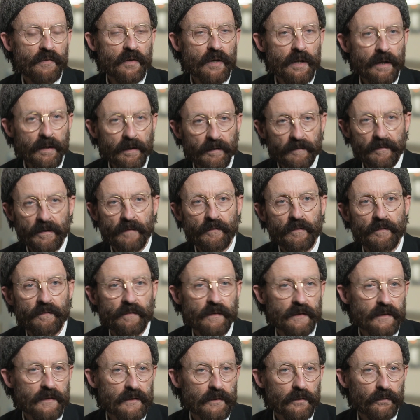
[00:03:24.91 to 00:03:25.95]
the end of every
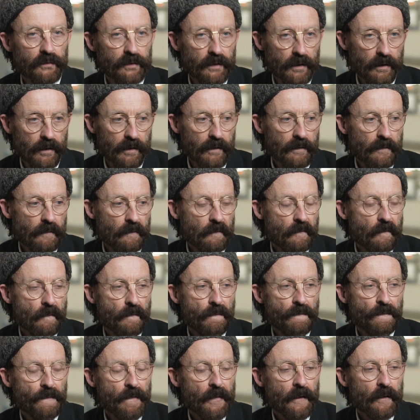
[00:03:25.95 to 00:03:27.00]
fiscal year,
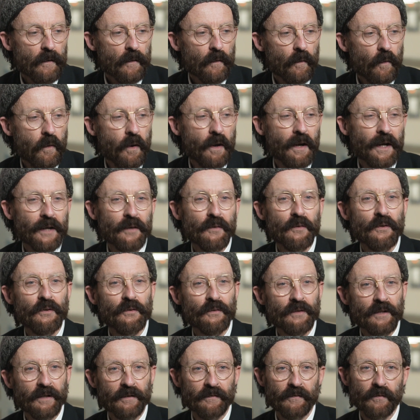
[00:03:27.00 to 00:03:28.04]
why don't you
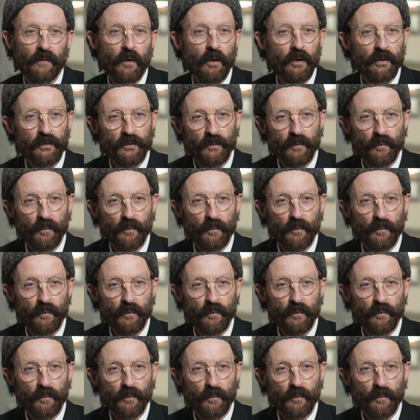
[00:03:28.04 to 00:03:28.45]
give all your